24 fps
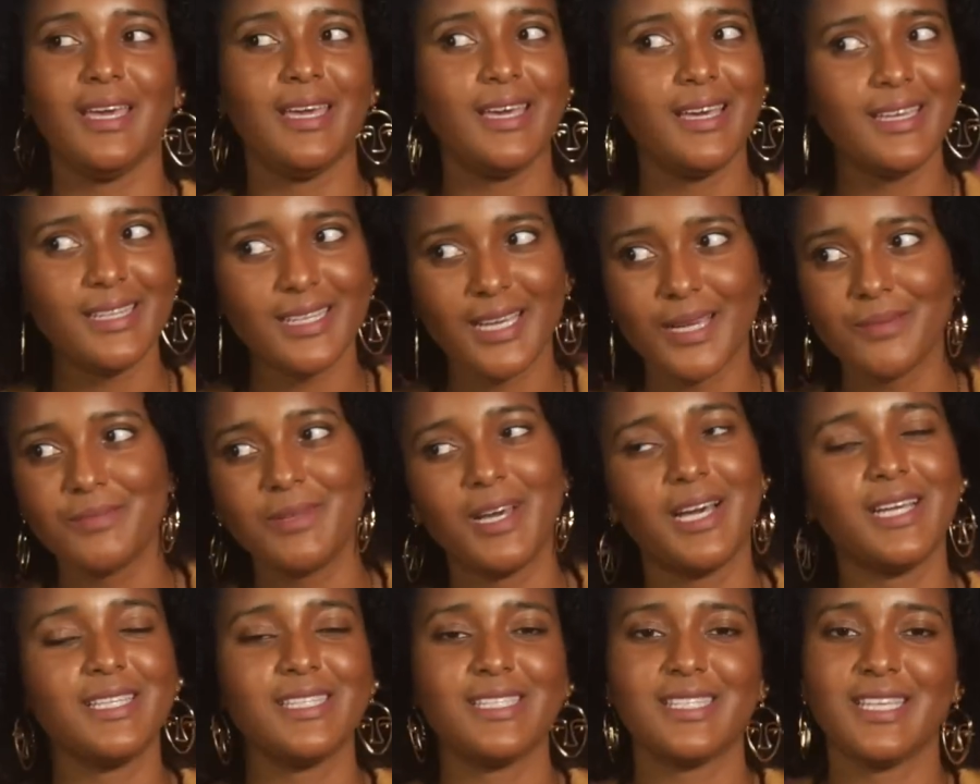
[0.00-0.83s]
And I'm
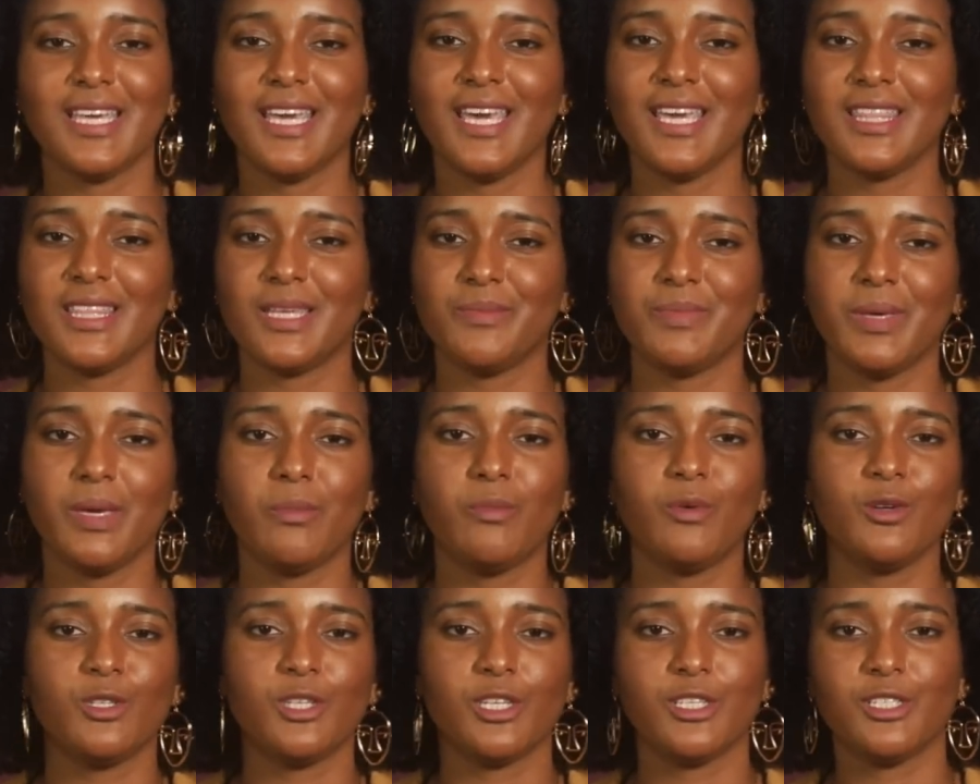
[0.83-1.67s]
not saying that
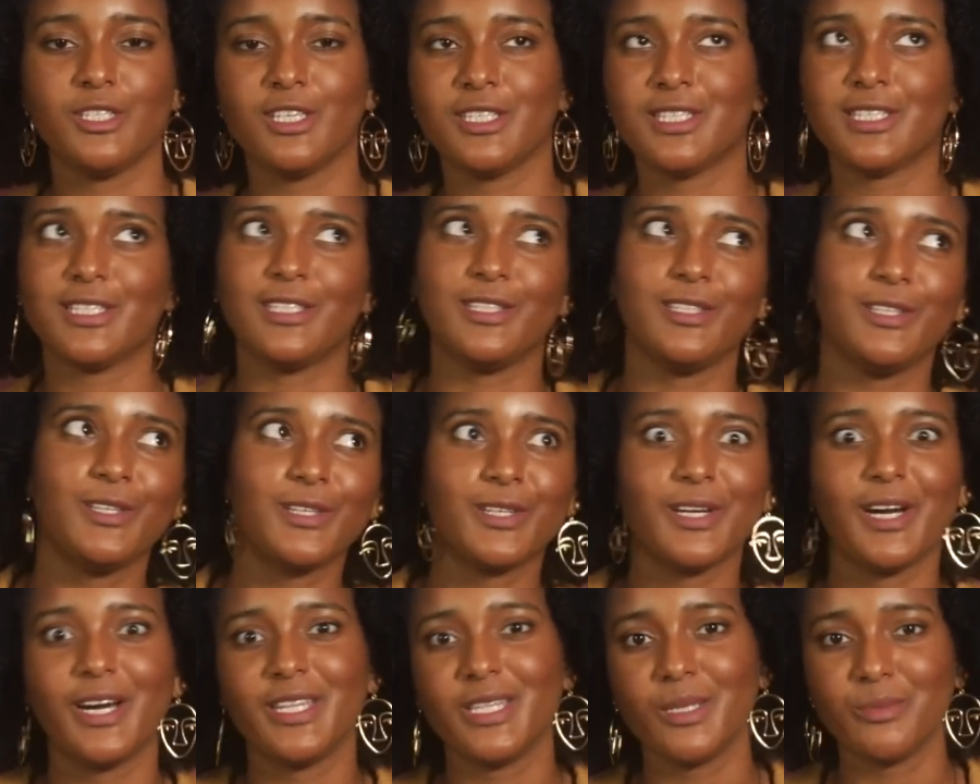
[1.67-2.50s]
people should just
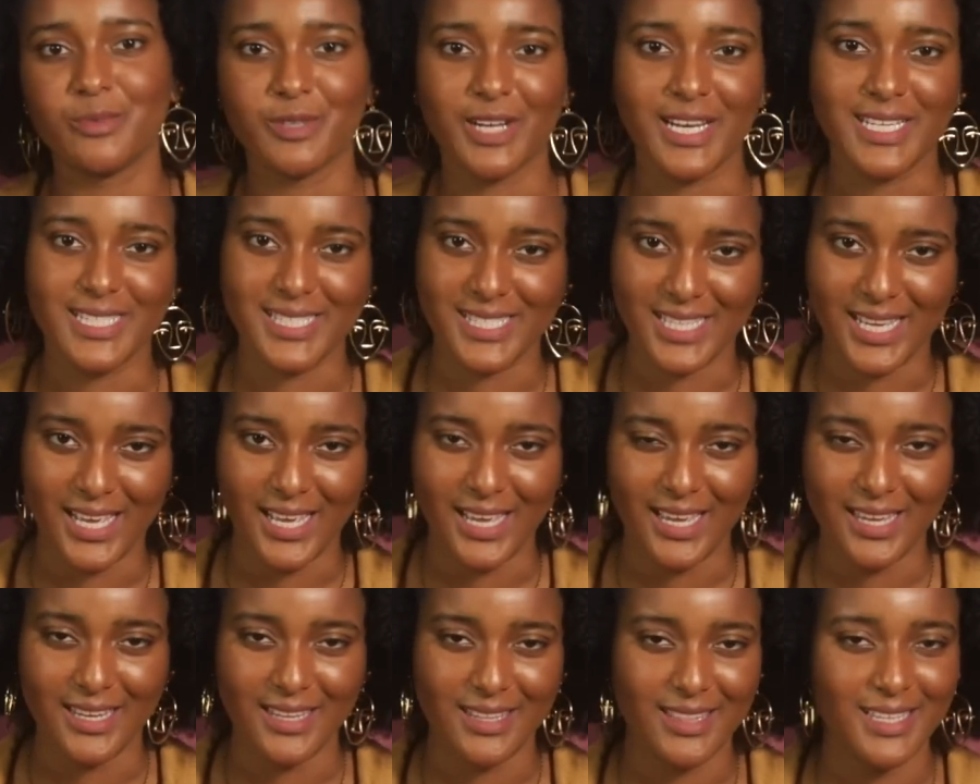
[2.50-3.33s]
look on the bright
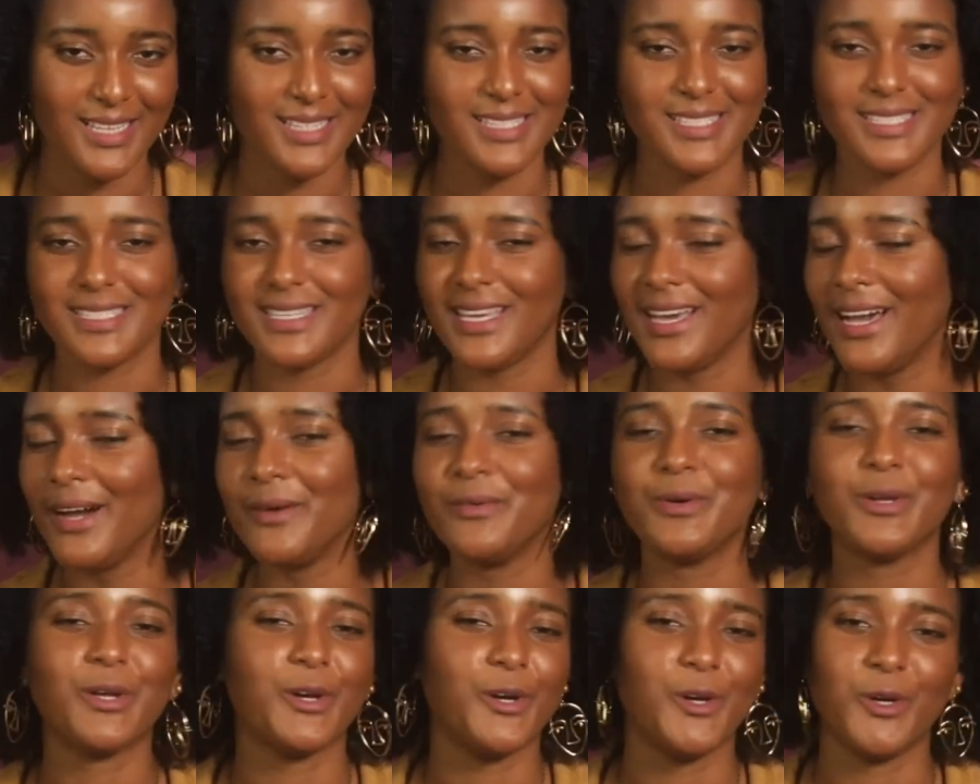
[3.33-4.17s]
side. That's not
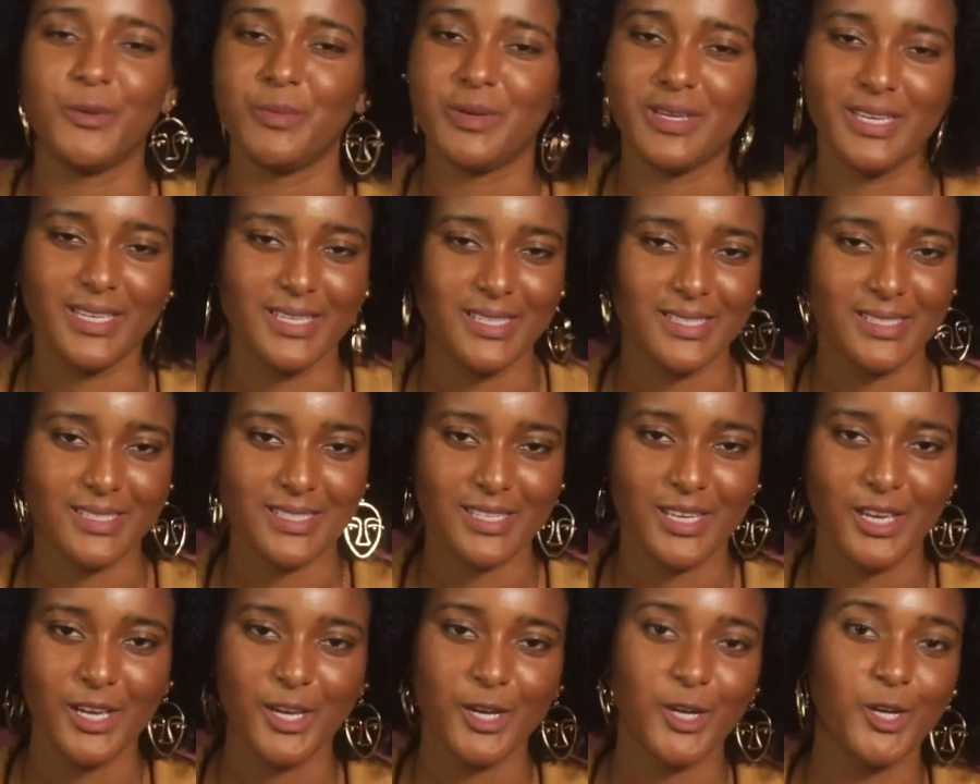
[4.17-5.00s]
what hope is.
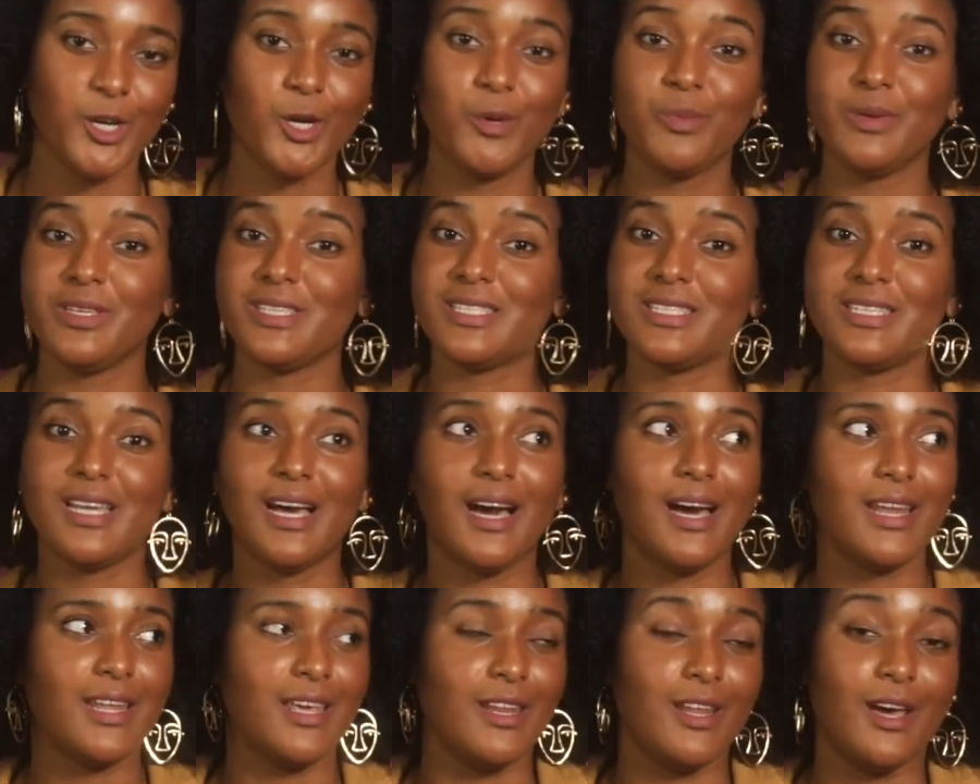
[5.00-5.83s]
Hope is
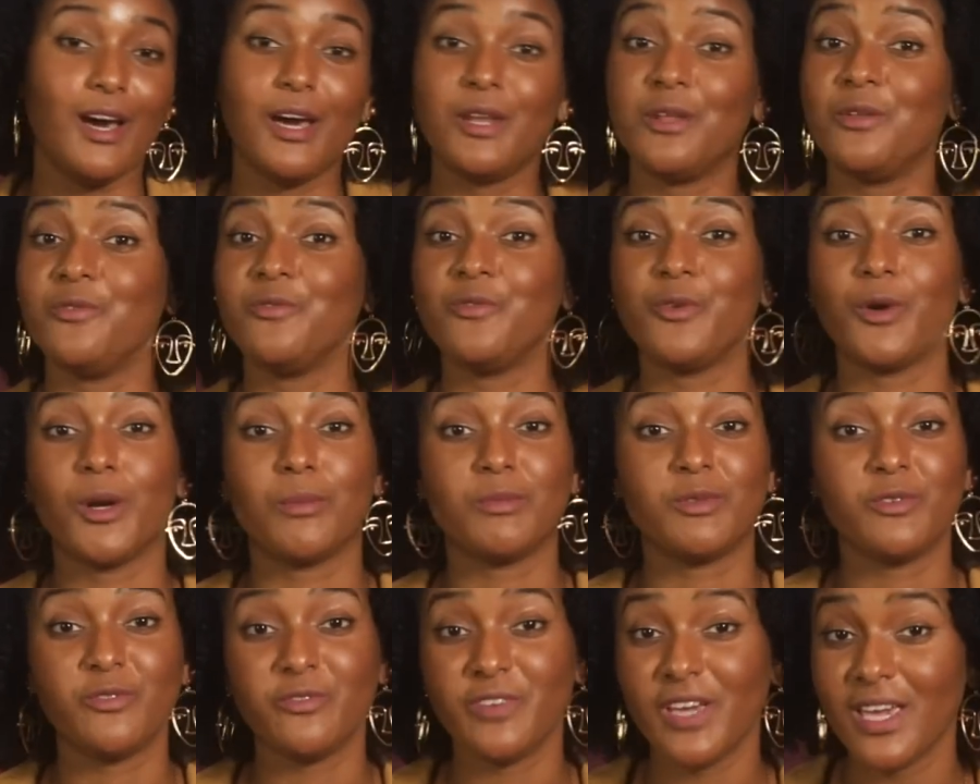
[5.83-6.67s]
not an
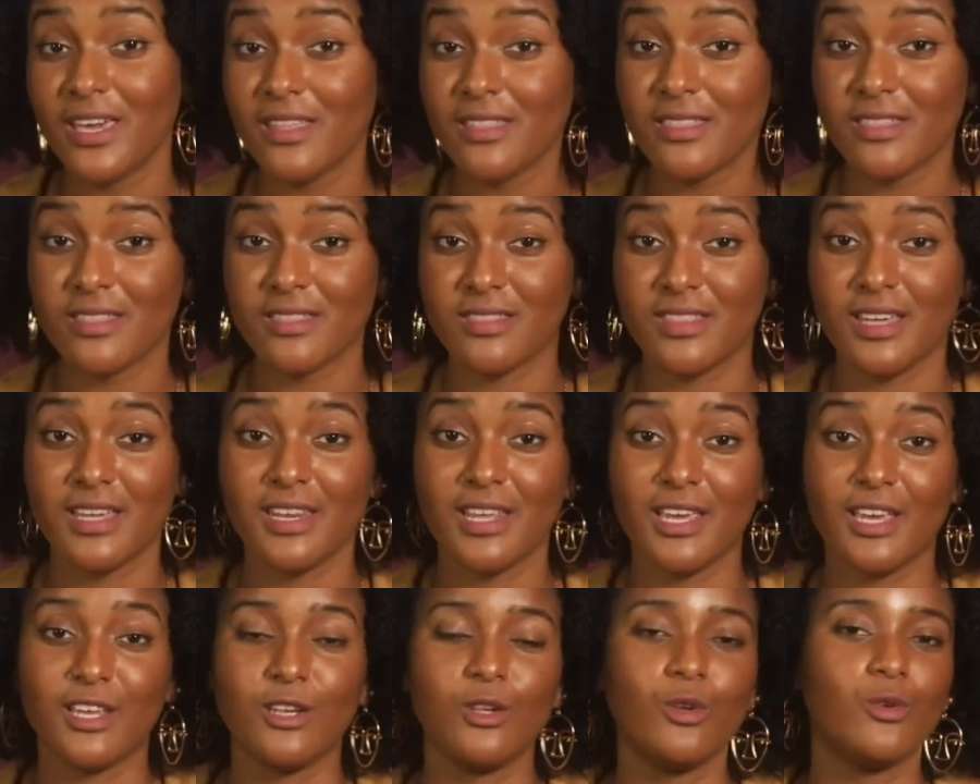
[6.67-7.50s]
uninformed faith that
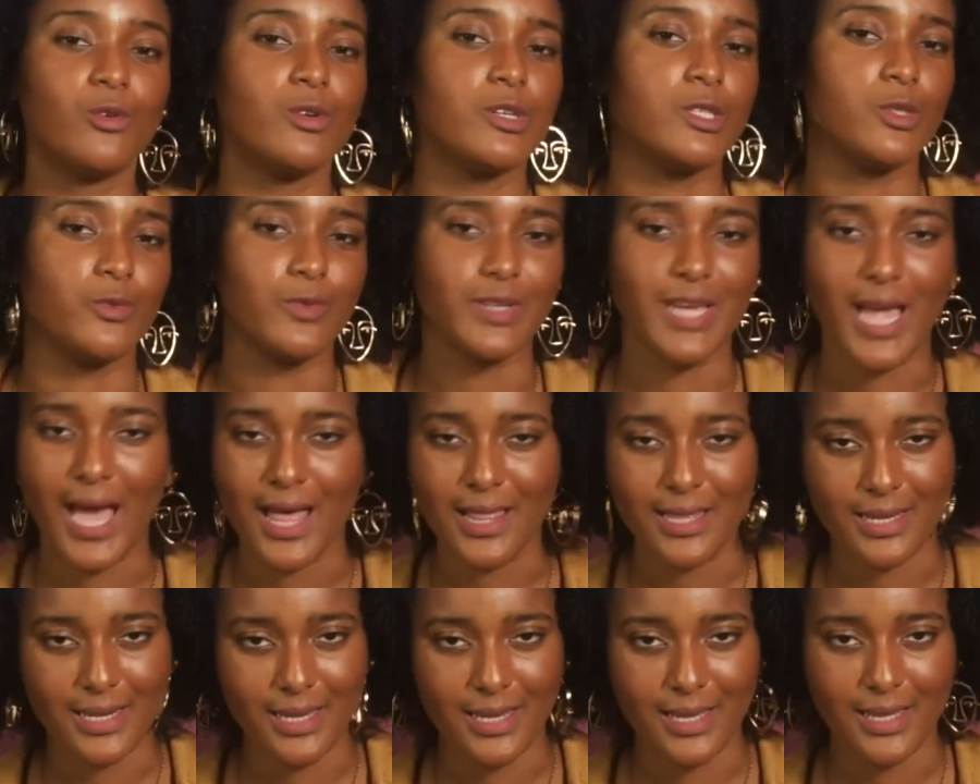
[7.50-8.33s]
ignores
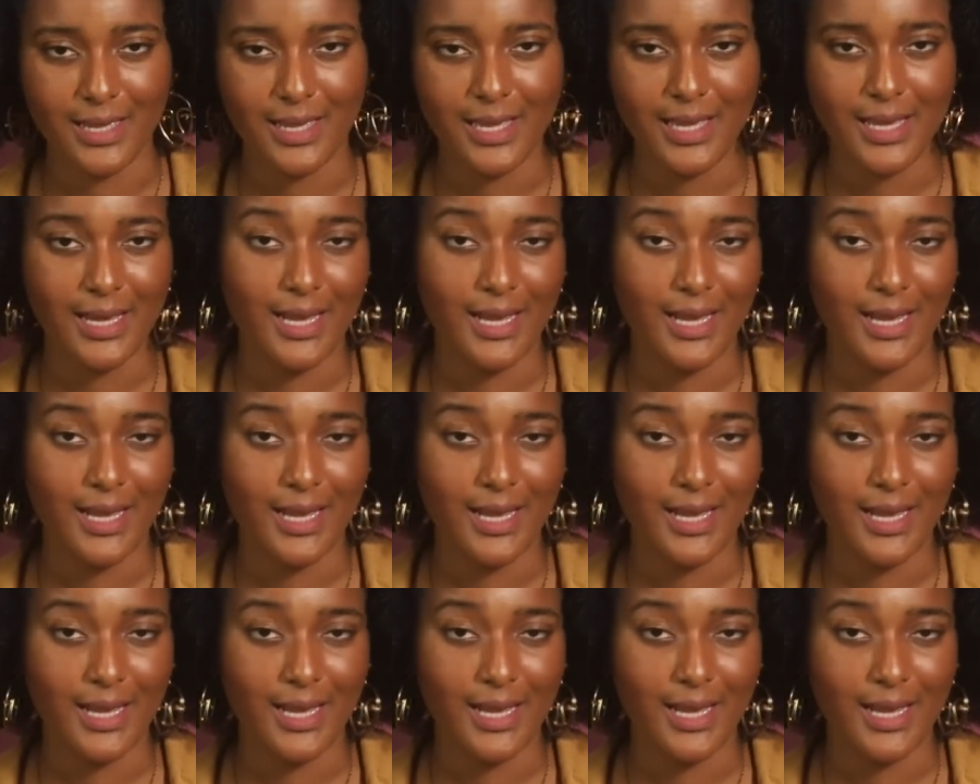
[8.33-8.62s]
reality.